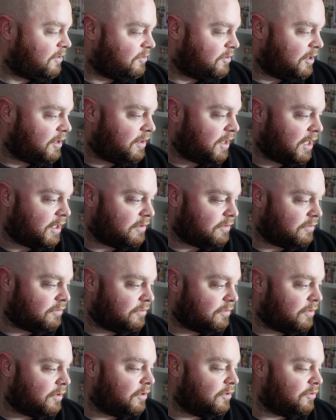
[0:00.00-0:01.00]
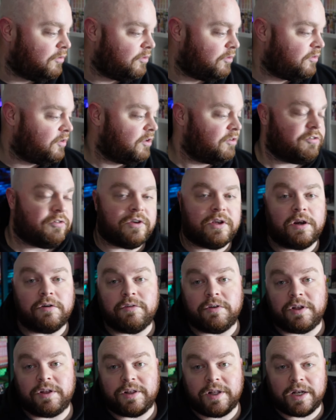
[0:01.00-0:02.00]
said, that is essentially
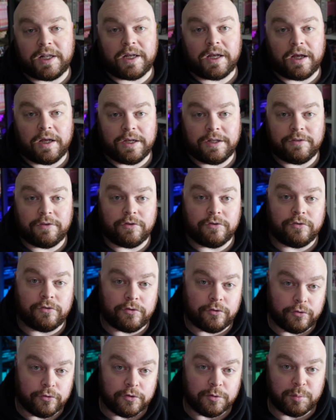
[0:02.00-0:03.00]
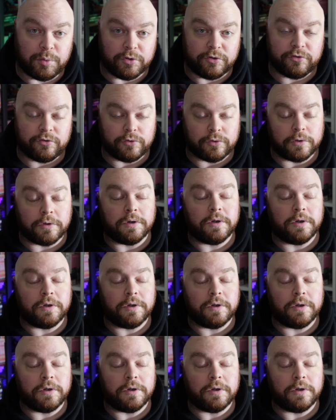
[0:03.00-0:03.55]
everything that I got at this used bookstore,